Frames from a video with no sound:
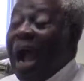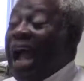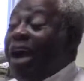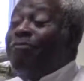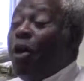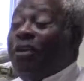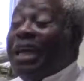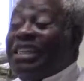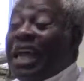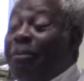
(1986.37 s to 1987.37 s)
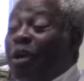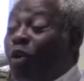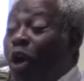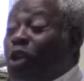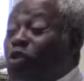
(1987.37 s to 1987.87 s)
I have more understanding
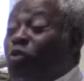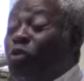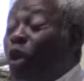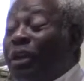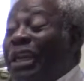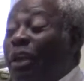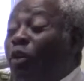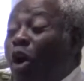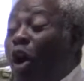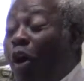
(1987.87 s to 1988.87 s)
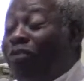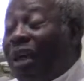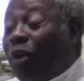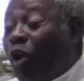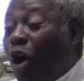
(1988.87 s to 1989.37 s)
because you know the law of
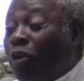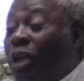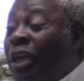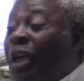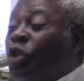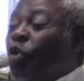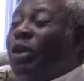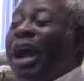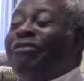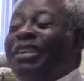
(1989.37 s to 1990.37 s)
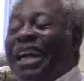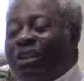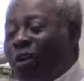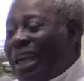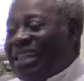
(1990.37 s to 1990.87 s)
the Lord. You will have great
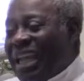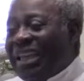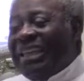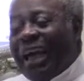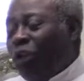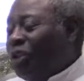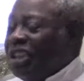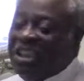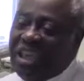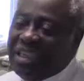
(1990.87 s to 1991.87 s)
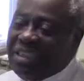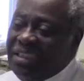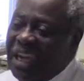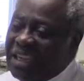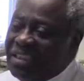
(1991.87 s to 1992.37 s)
understanding than your teachers.
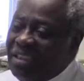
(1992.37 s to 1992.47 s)
Yes.